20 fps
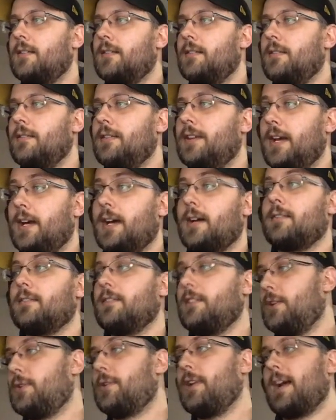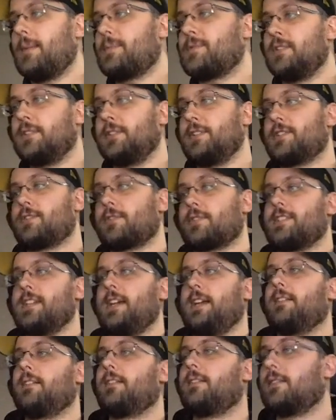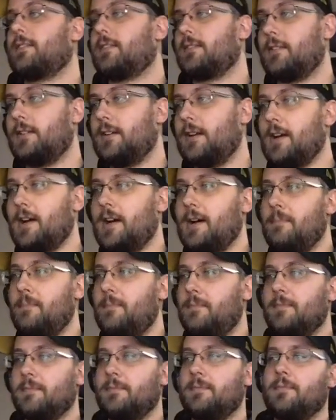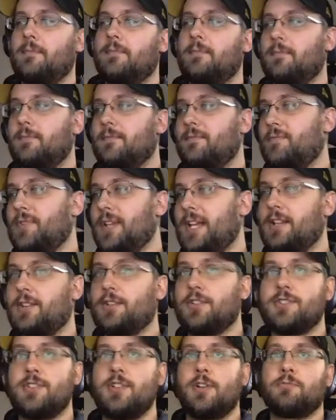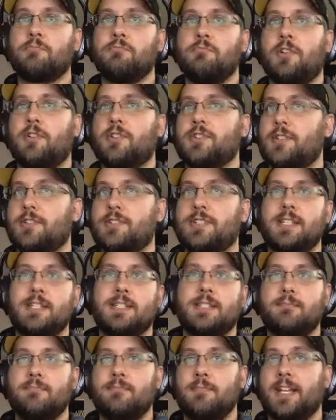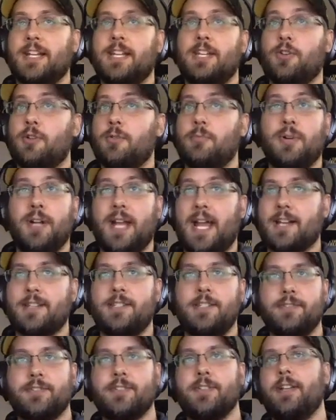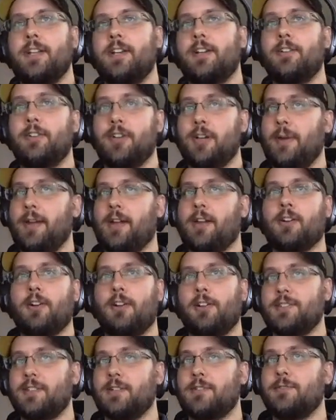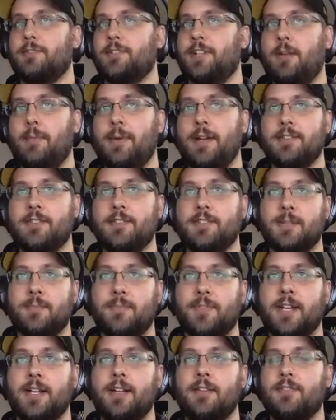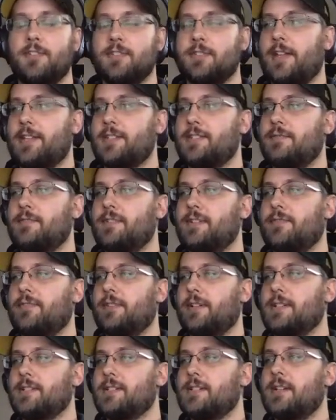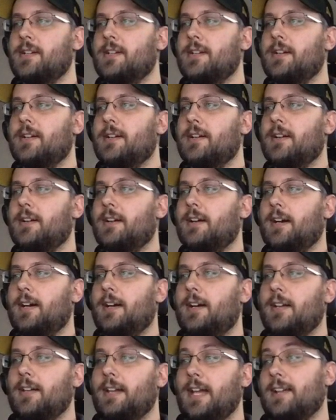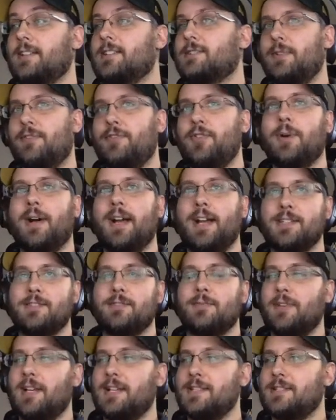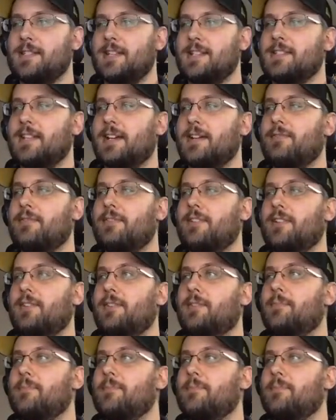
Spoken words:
Yeah, you could absolutely store state. Like there's no sense, like you can put Axios in here, you can make calls out to a database or something. There's lots of different, yeah, Swift UI has live reload.